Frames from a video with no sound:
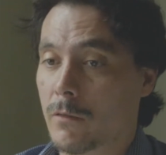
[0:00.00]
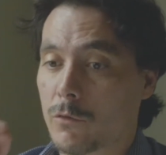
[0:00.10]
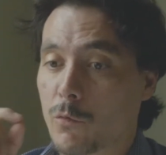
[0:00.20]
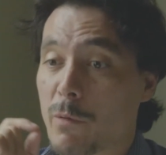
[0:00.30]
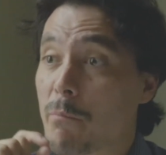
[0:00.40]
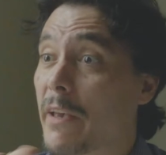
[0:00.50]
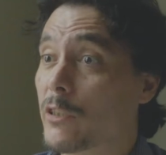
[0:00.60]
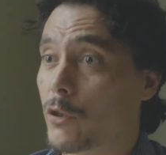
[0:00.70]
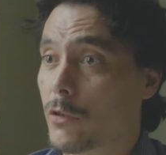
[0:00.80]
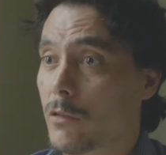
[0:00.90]
to be
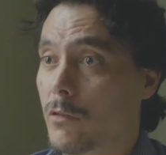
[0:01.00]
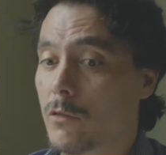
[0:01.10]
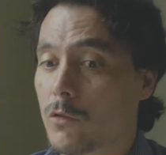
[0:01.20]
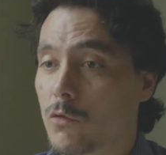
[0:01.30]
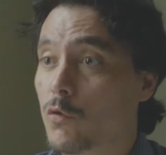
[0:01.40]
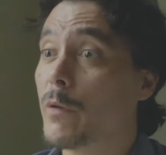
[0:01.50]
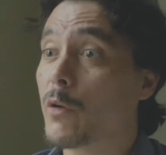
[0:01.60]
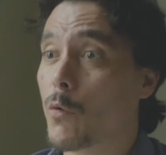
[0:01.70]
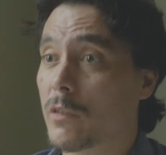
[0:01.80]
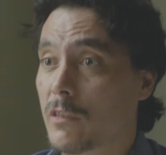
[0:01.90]
measured, to be
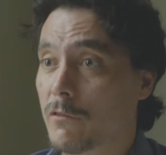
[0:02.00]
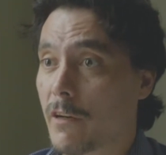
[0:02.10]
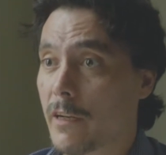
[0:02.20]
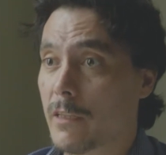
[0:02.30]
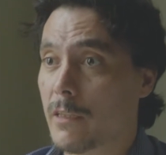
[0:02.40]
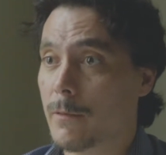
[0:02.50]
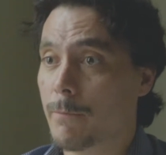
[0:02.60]
quantified.